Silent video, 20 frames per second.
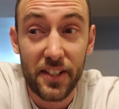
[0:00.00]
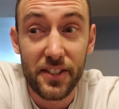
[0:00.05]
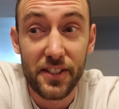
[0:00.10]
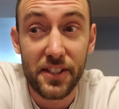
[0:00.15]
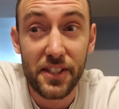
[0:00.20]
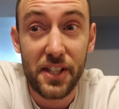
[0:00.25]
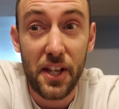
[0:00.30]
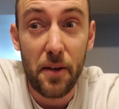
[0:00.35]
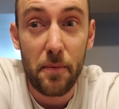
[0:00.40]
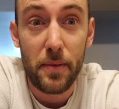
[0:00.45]

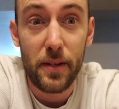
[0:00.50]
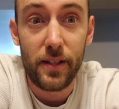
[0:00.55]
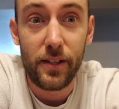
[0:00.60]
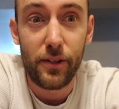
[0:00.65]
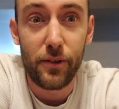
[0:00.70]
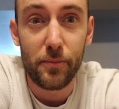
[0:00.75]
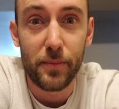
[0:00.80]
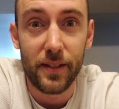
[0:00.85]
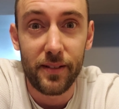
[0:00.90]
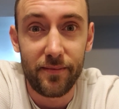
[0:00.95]

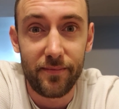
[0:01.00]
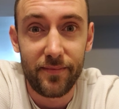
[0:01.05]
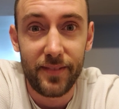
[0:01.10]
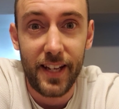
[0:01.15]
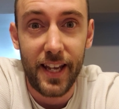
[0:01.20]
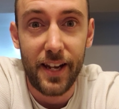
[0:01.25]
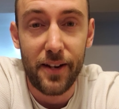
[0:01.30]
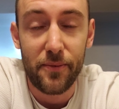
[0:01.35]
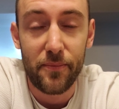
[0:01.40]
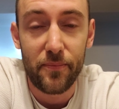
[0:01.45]
subhuman
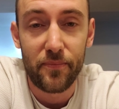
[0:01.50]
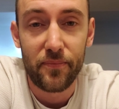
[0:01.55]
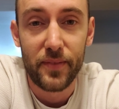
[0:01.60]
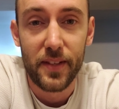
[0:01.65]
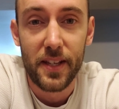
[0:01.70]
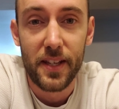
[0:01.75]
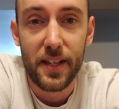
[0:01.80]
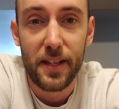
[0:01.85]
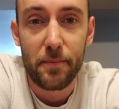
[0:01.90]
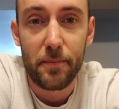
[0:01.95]
now
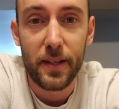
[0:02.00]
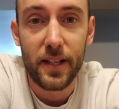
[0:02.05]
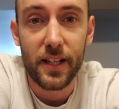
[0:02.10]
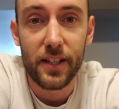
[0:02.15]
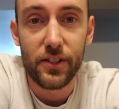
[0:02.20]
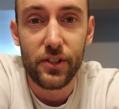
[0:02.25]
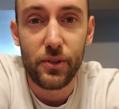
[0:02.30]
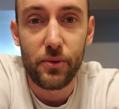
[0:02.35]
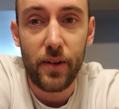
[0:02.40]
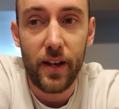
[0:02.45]

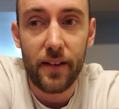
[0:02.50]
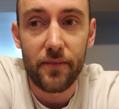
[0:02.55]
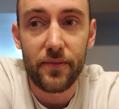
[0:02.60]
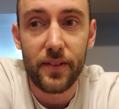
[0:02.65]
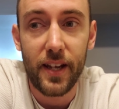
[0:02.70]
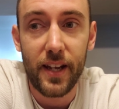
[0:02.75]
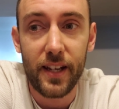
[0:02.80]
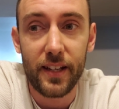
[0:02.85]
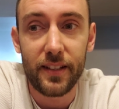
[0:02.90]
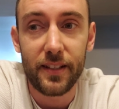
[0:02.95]
because you have
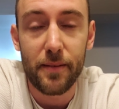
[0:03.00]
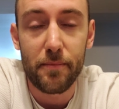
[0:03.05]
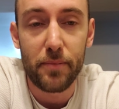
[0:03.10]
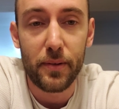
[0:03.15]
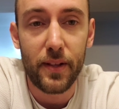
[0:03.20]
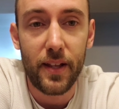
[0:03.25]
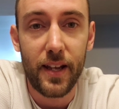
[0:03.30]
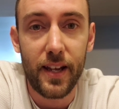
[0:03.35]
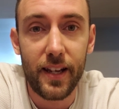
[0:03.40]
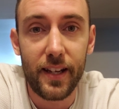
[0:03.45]
not
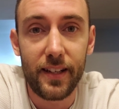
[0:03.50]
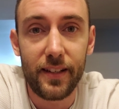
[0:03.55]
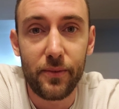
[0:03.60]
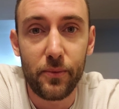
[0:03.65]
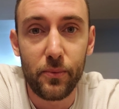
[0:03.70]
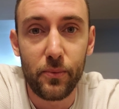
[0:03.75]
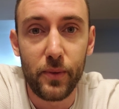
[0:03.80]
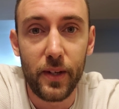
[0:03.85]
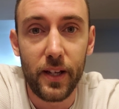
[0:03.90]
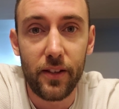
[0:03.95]
complied
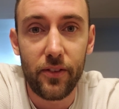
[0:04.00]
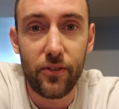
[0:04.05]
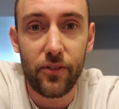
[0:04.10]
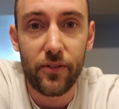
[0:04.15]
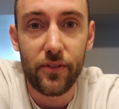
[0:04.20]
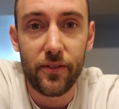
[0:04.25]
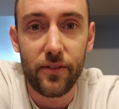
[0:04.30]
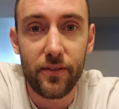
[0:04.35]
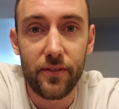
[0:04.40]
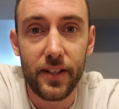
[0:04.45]

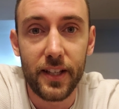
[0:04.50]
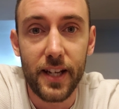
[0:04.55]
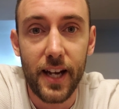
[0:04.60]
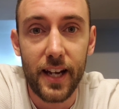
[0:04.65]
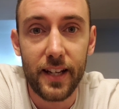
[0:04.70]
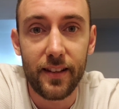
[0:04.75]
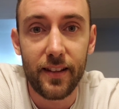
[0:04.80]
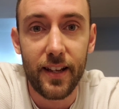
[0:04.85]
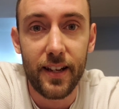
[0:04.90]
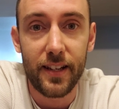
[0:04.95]
with the
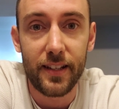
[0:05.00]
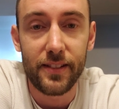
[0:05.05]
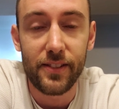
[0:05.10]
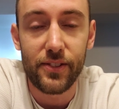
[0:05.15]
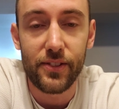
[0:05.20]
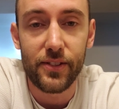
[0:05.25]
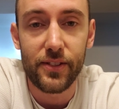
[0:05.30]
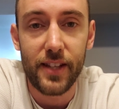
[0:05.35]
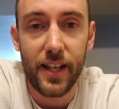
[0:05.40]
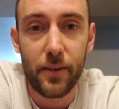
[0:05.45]

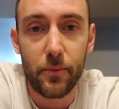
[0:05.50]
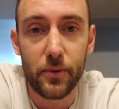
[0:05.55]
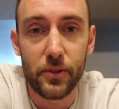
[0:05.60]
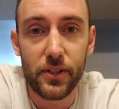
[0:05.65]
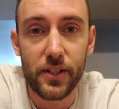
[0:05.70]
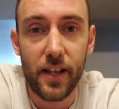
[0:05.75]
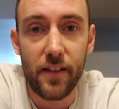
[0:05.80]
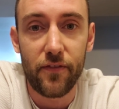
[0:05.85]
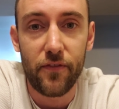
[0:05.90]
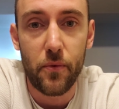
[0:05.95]
guidelines that were
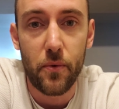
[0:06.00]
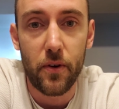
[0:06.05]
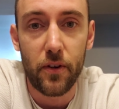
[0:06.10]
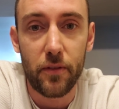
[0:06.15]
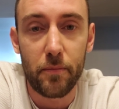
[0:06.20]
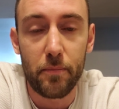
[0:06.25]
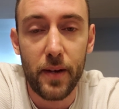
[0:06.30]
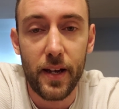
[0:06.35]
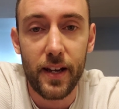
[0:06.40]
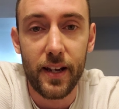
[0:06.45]
set
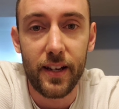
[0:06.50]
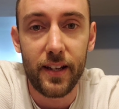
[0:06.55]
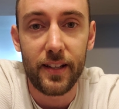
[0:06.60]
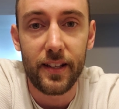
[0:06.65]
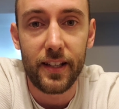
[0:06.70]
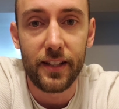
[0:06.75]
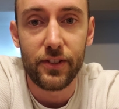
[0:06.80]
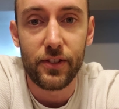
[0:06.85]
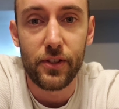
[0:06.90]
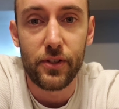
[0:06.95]
forth by
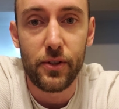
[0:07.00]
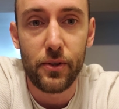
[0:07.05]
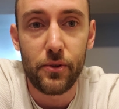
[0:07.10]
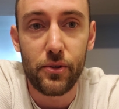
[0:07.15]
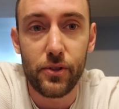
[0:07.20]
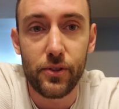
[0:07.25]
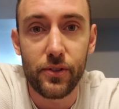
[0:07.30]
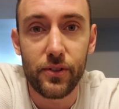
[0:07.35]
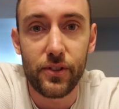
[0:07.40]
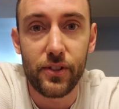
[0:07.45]

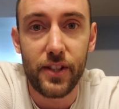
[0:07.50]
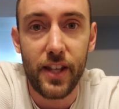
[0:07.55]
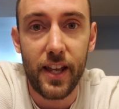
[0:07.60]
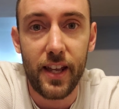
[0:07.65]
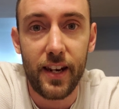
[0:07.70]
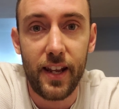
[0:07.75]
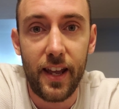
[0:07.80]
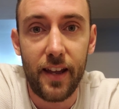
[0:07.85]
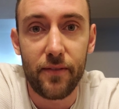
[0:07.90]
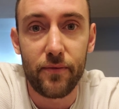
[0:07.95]
institutions
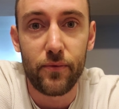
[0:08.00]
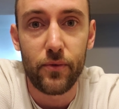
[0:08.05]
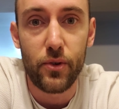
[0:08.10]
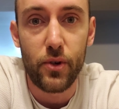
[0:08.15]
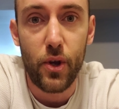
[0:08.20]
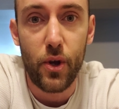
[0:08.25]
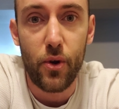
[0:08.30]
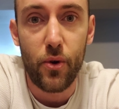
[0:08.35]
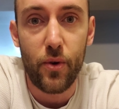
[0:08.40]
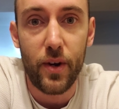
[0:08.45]
that have
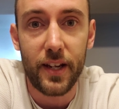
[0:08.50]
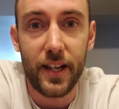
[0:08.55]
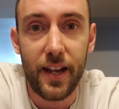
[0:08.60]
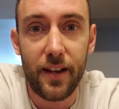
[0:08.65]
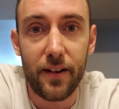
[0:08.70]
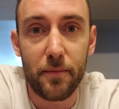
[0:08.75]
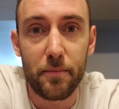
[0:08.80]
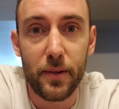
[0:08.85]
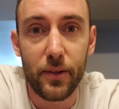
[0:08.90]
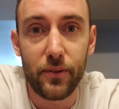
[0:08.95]
no
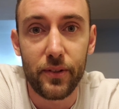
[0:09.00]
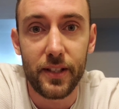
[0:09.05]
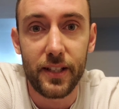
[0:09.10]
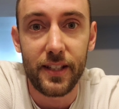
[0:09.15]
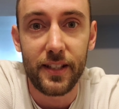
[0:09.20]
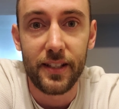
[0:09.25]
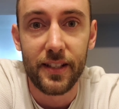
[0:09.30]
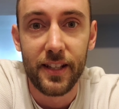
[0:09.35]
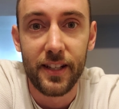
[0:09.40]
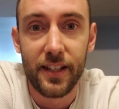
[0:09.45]

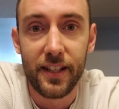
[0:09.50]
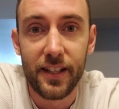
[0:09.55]
accountability